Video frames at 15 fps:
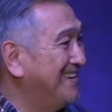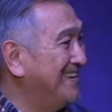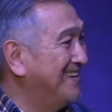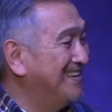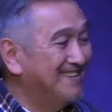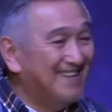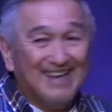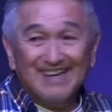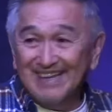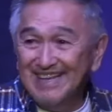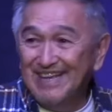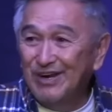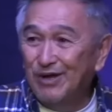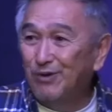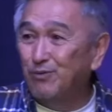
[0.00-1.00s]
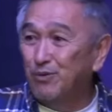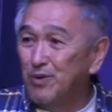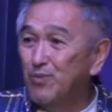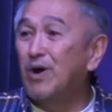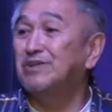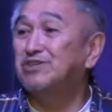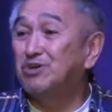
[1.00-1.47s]
that, you know, we
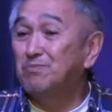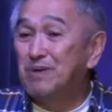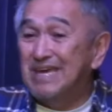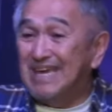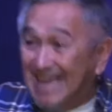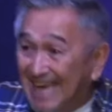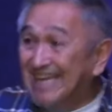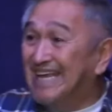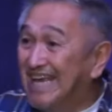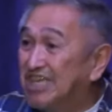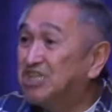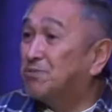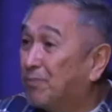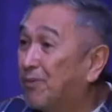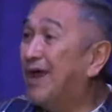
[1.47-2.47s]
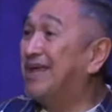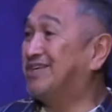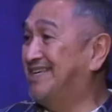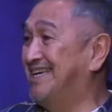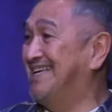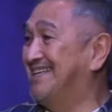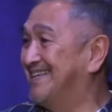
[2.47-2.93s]
want to be in His
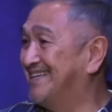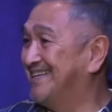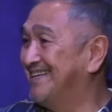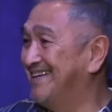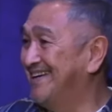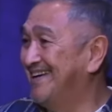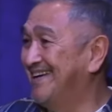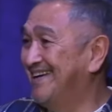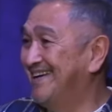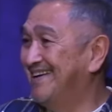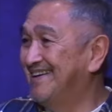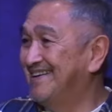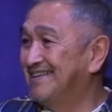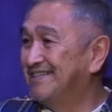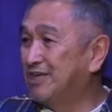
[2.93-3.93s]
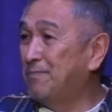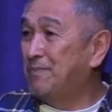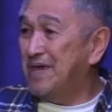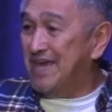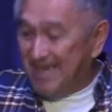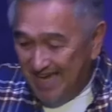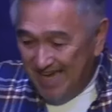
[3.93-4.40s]
presence, to
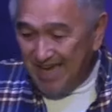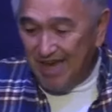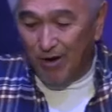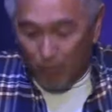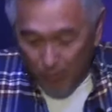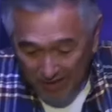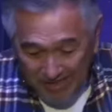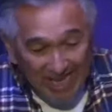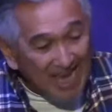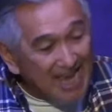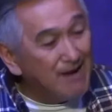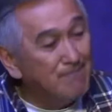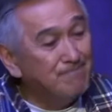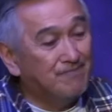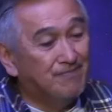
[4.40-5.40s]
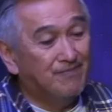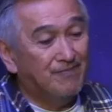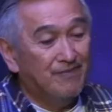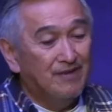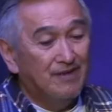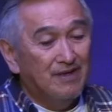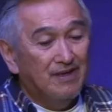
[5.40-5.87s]
be here with Him.
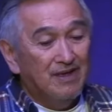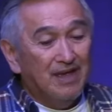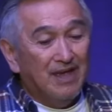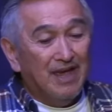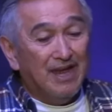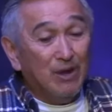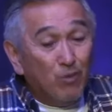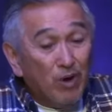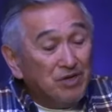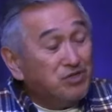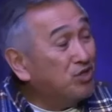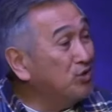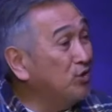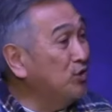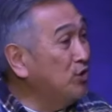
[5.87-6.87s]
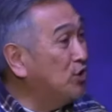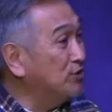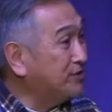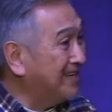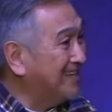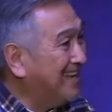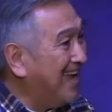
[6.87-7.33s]
And I want you to know
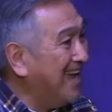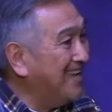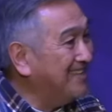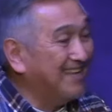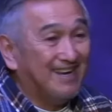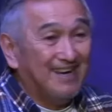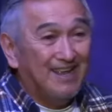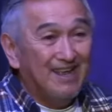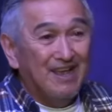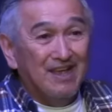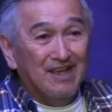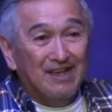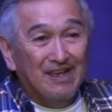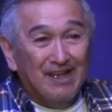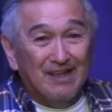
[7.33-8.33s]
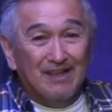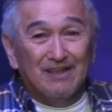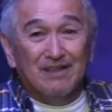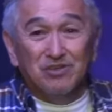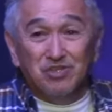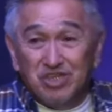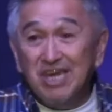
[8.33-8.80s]
today that
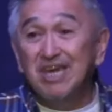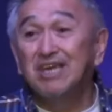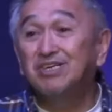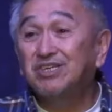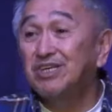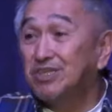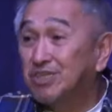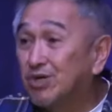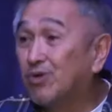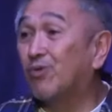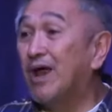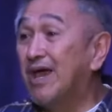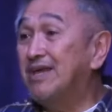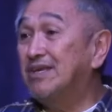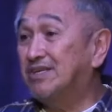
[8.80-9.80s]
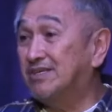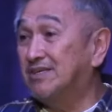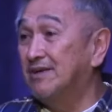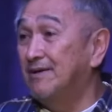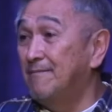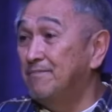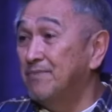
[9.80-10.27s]
Jesus Christ
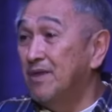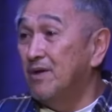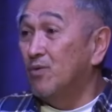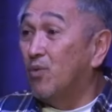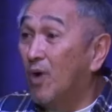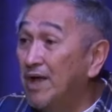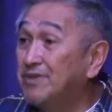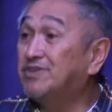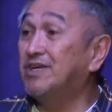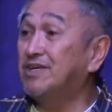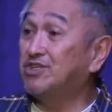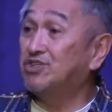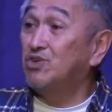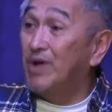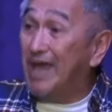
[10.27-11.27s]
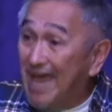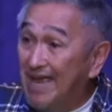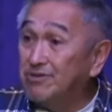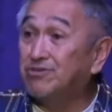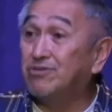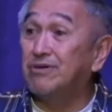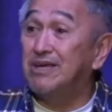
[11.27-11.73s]
wants us to
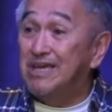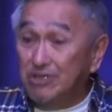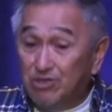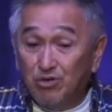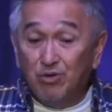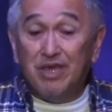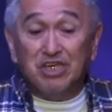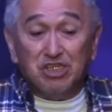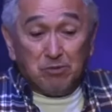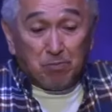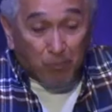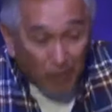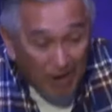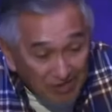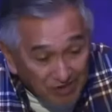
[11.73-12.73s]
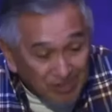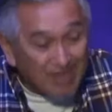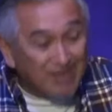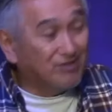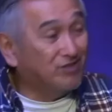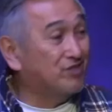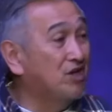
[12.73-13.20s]
enter into His
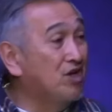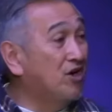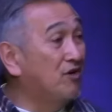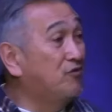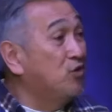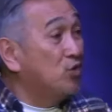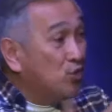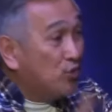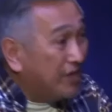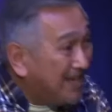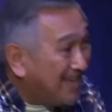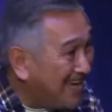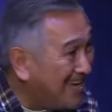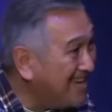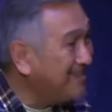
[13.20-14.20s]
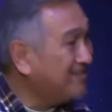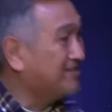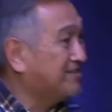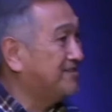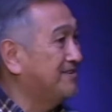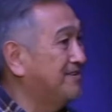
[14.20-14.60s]
presence of who He is.